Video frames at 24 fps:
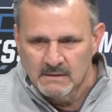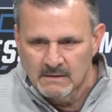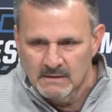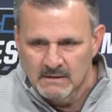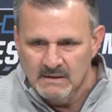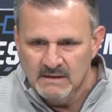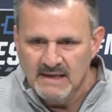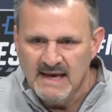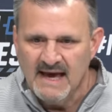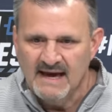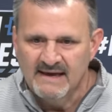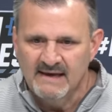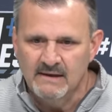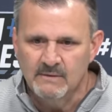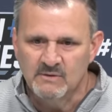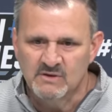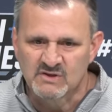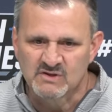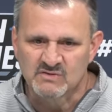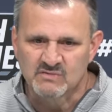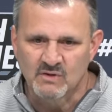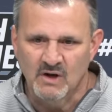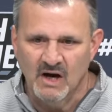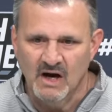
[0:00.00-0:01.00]
Yeah, he
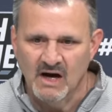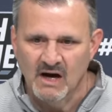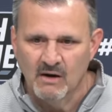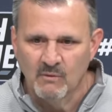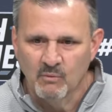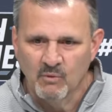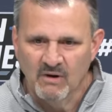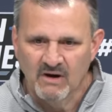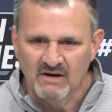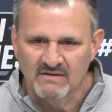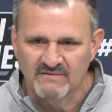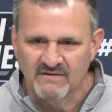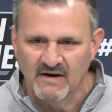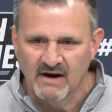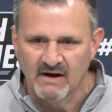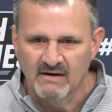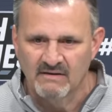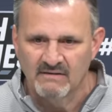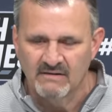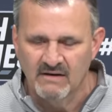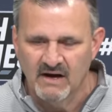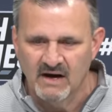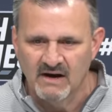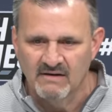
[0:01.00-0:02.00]
was one of
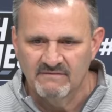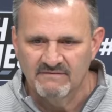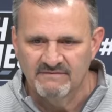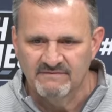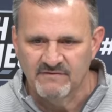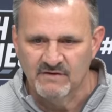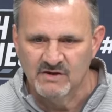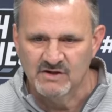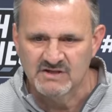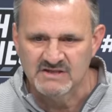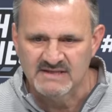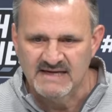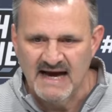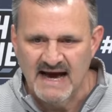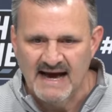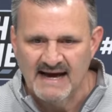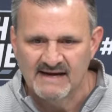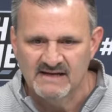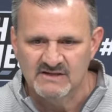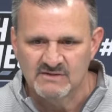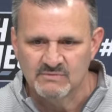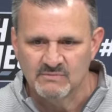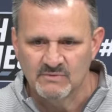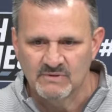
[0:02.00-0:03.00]
our first
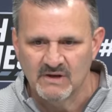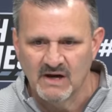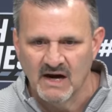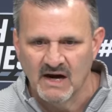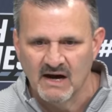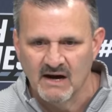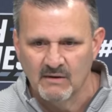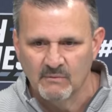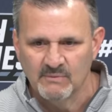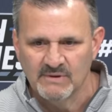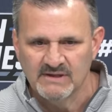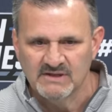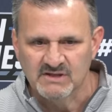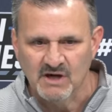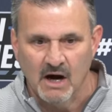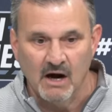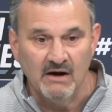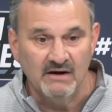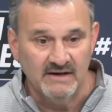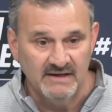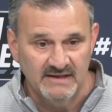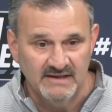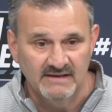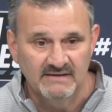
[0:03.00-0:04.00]
guys we
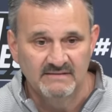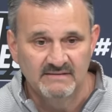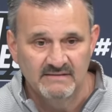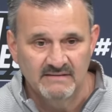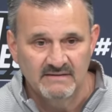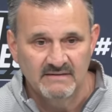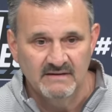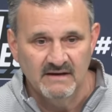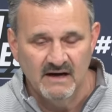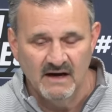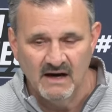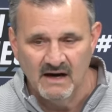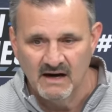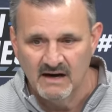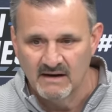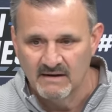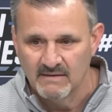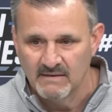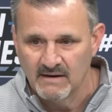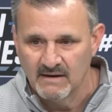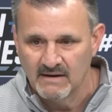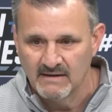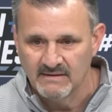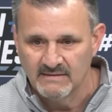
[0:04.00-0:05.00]
targeted,
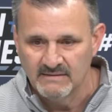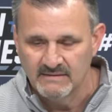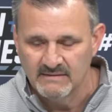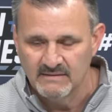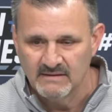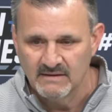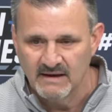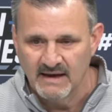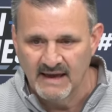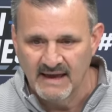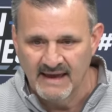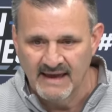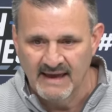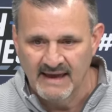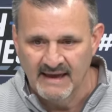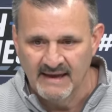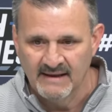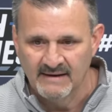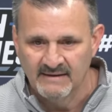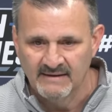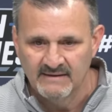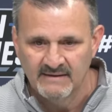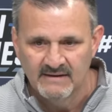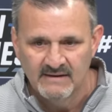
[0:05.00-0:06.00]

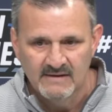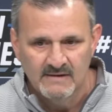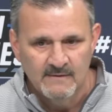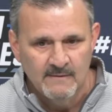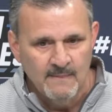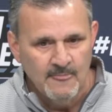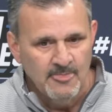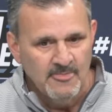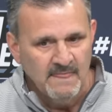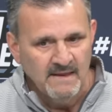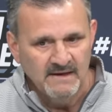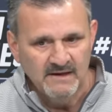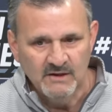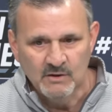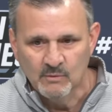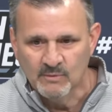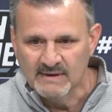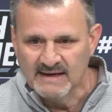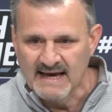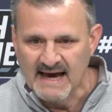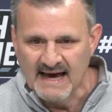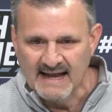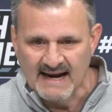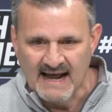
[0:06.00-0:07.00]
and you know,
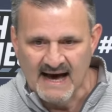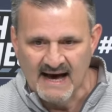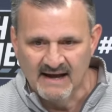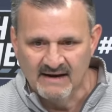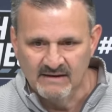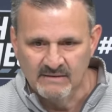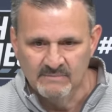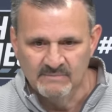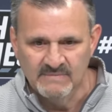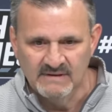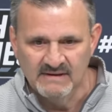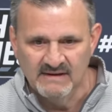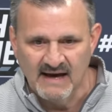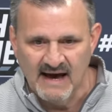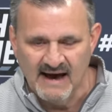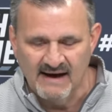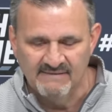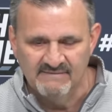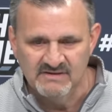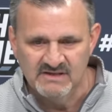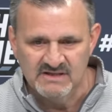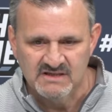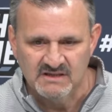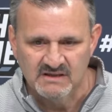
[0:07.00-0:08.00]
we got on him
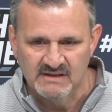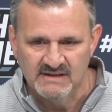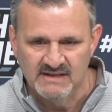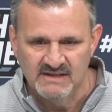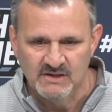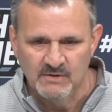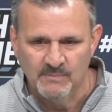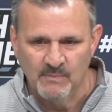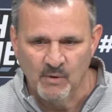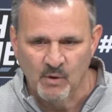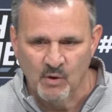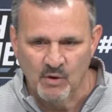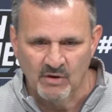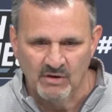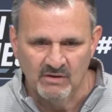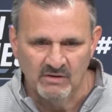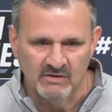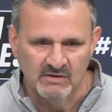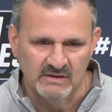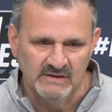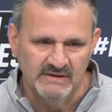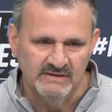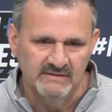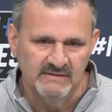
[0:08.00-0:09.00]
obviously in the
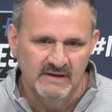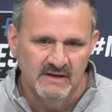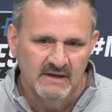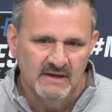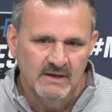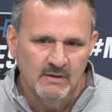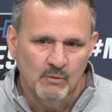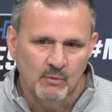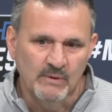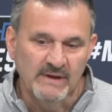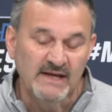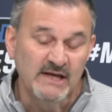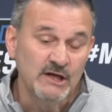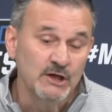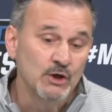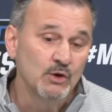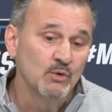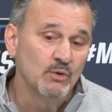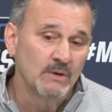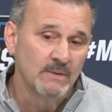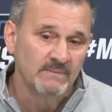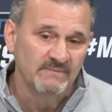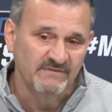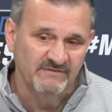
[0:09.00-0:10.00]
portal, and we knew
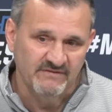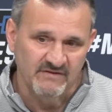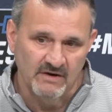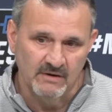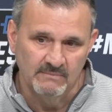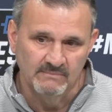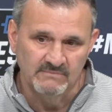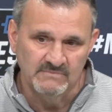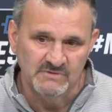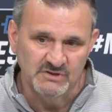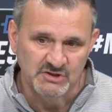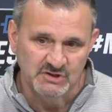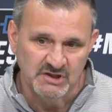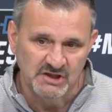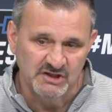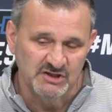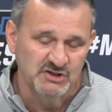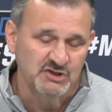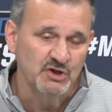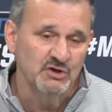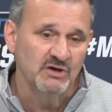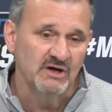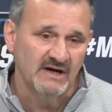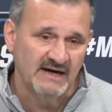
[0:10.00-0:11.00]
him from his
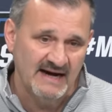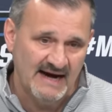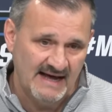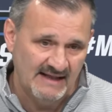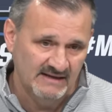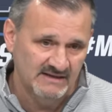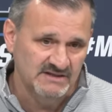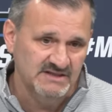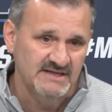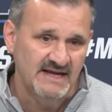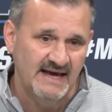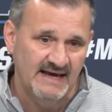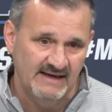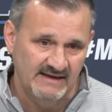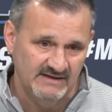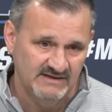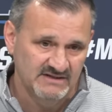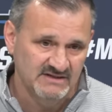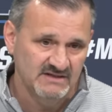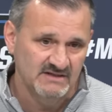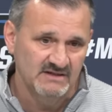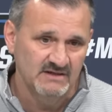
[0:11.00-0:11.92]
junior college days.